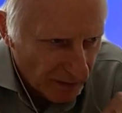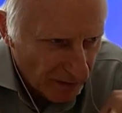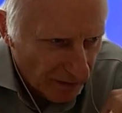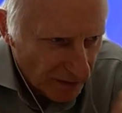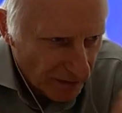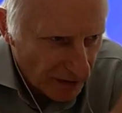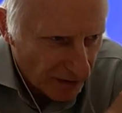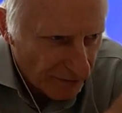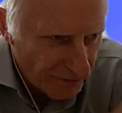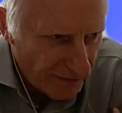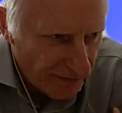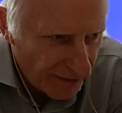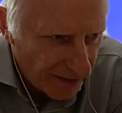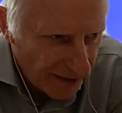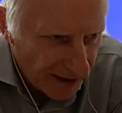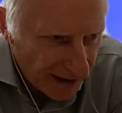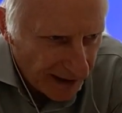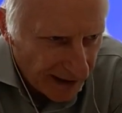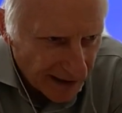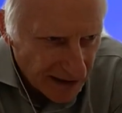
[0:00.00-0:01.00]
sort of
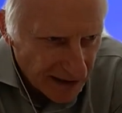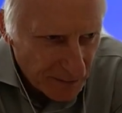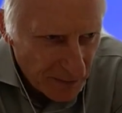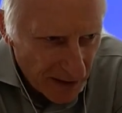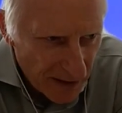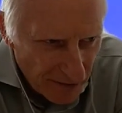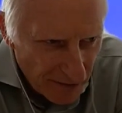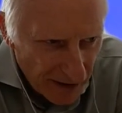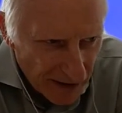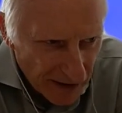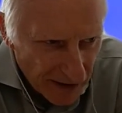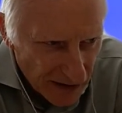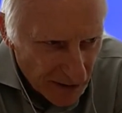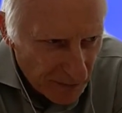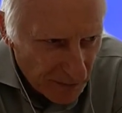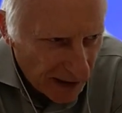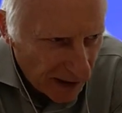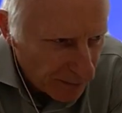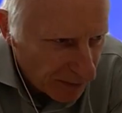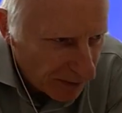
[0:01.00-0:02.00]
very experienced
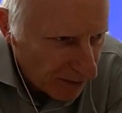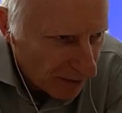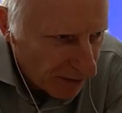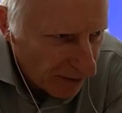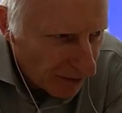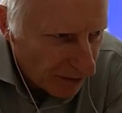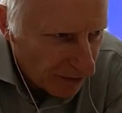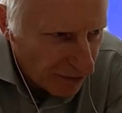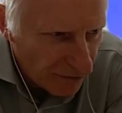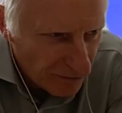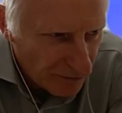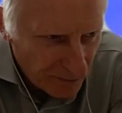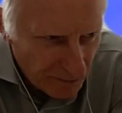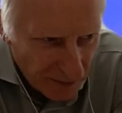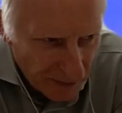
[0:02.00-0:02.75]
people who've